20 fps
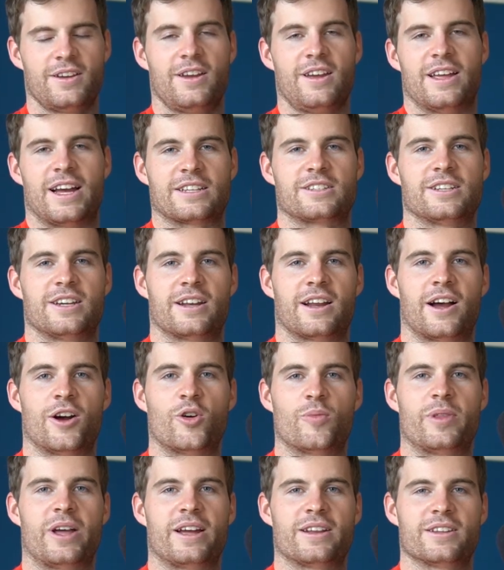That's it. I
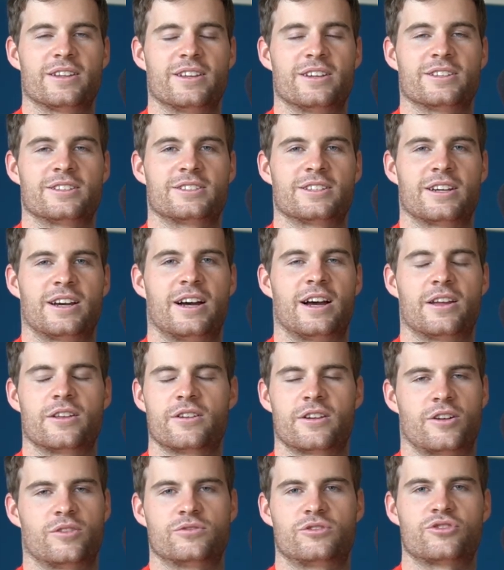hope that this,
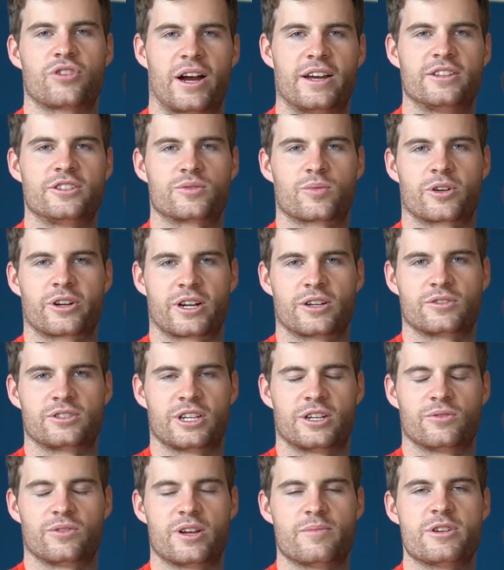try these workouts
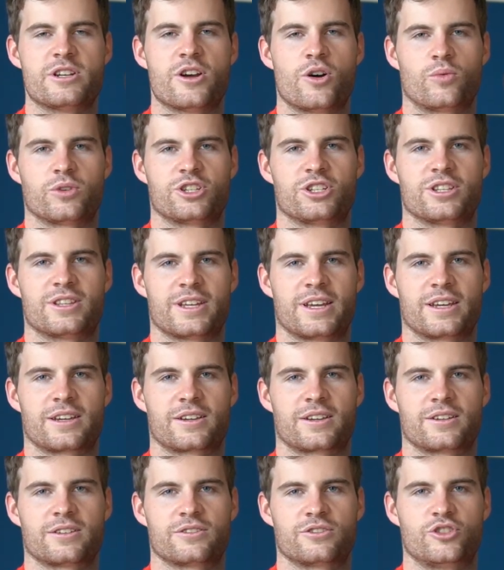out. Let me know what you
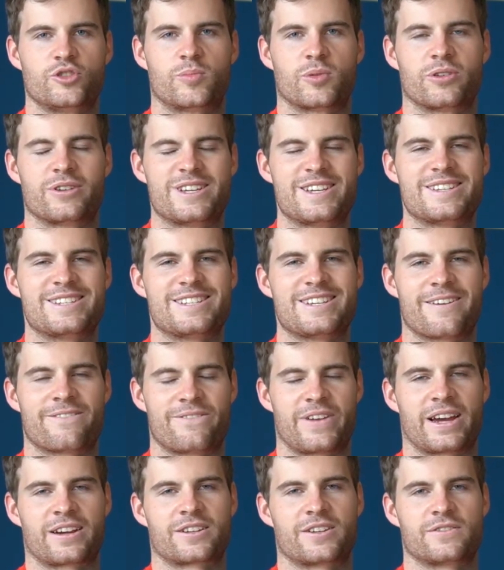think. Super easy,
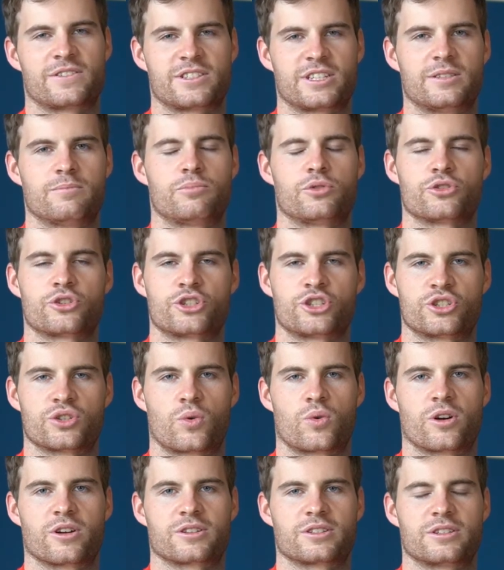effective, simple,
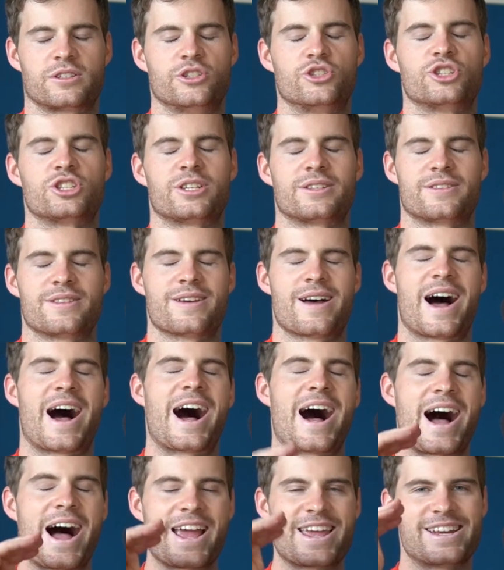short. You just
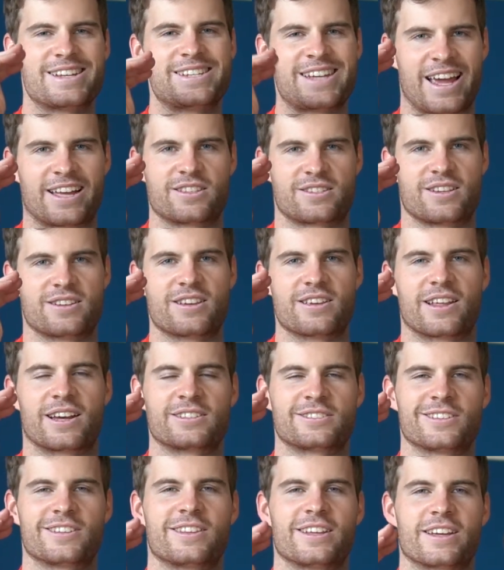high intensity.
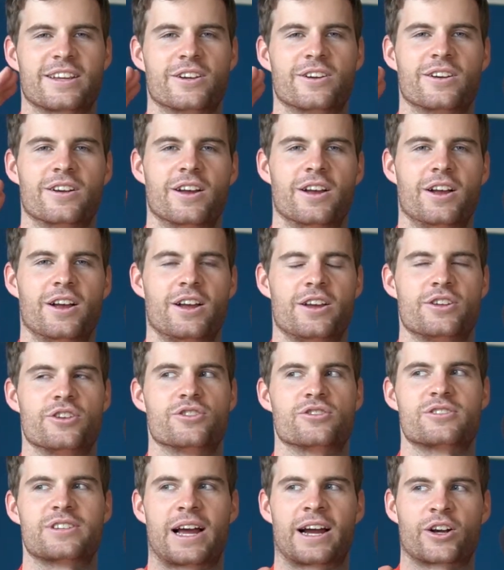That's the thing. You're
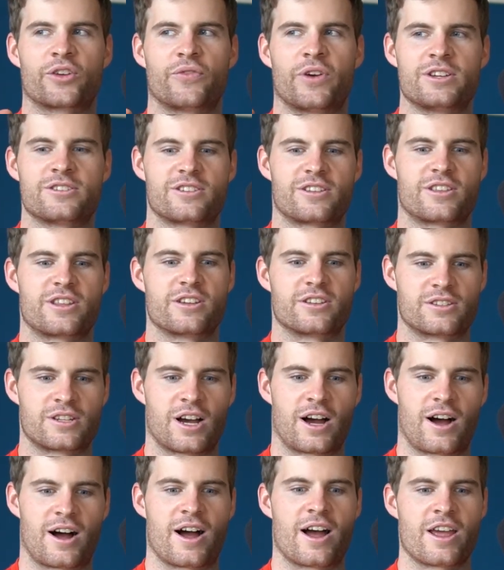sacrificing the
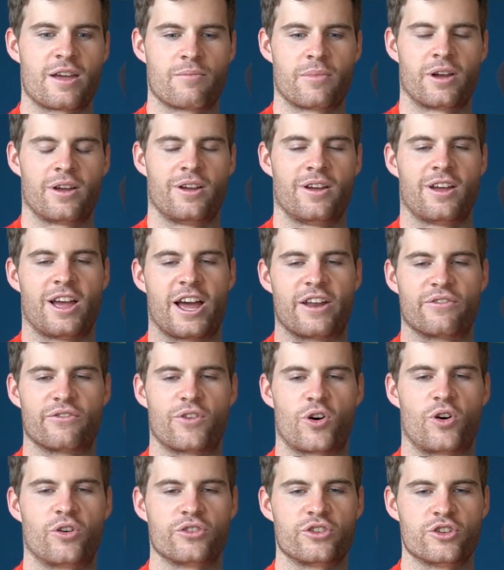time and
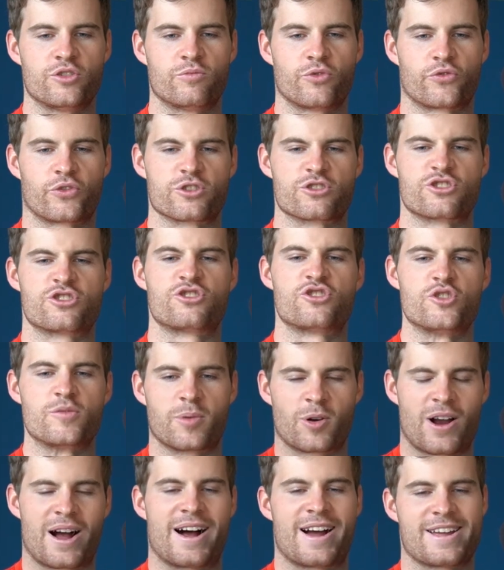volume for
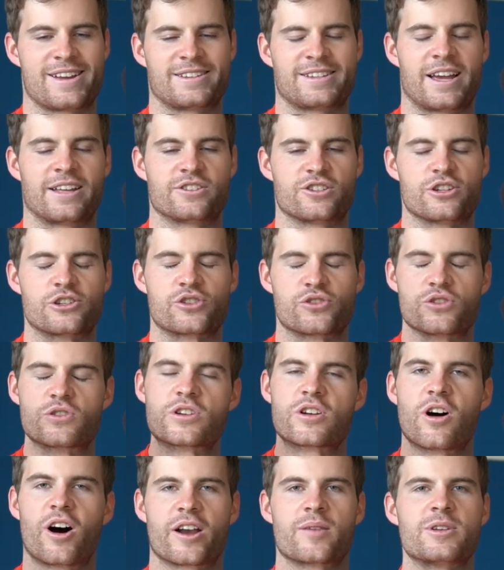super high intensity. So you've
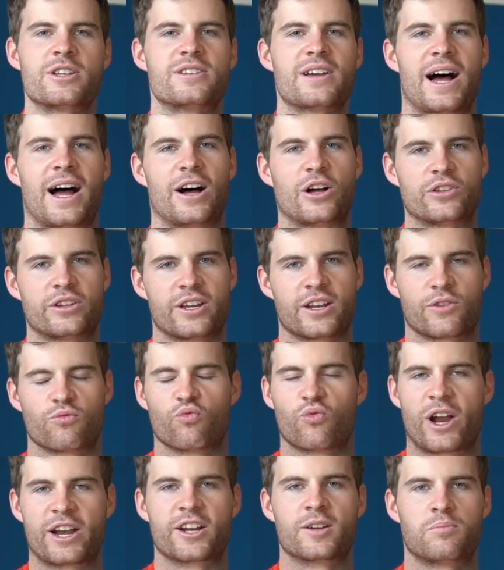got to be dialed in and
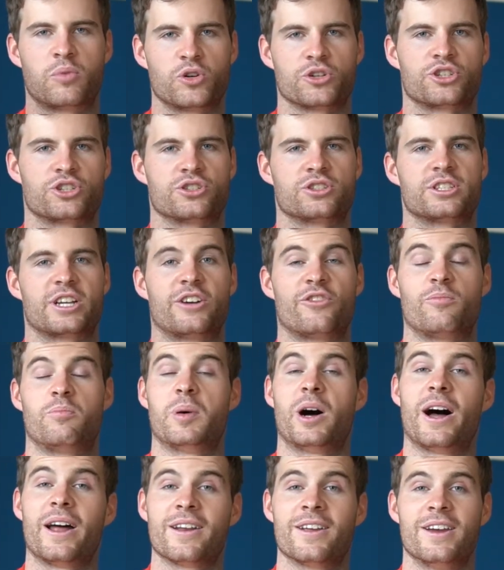ready to push yourself.
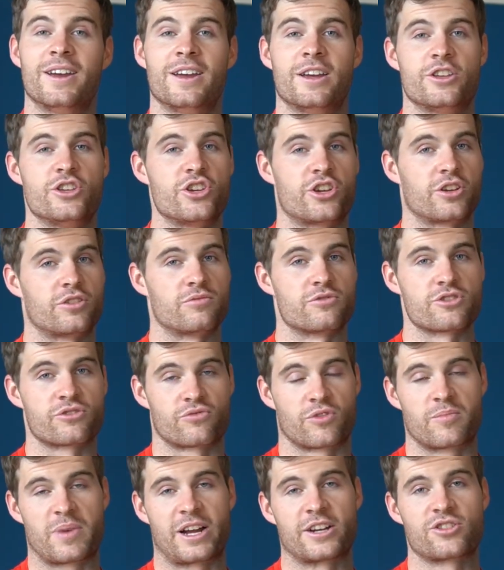But you can just
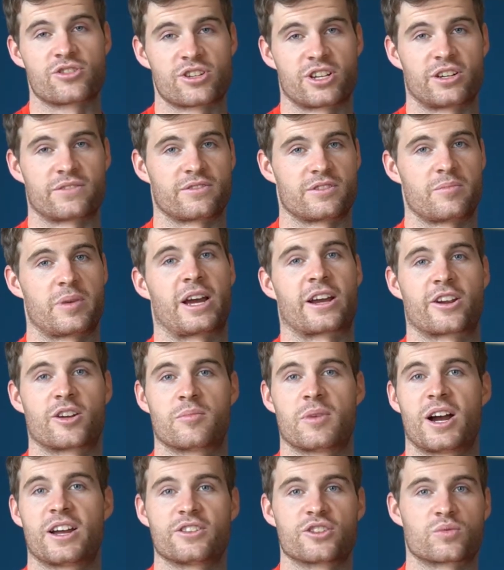remind yourself in the back of your
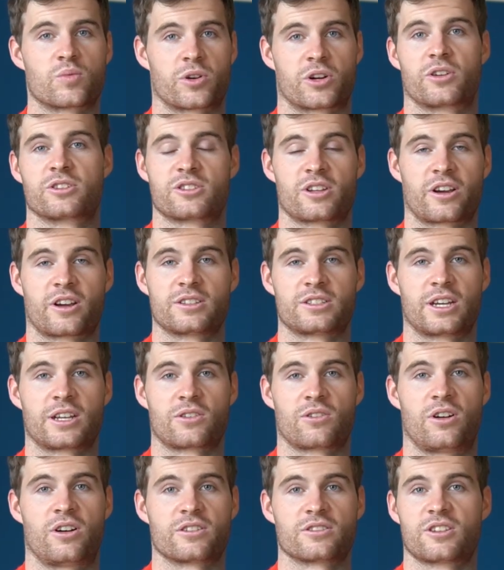mind, this workout is not going to take
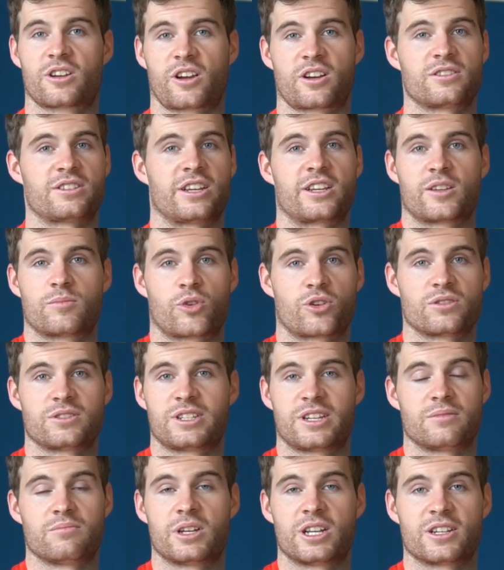long. It's not going to take you more than
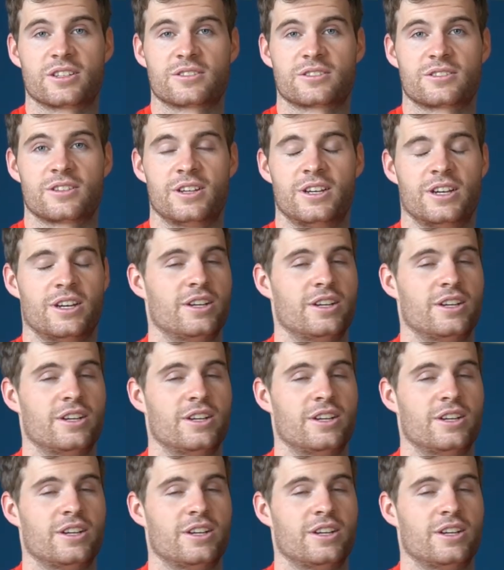10 minutes.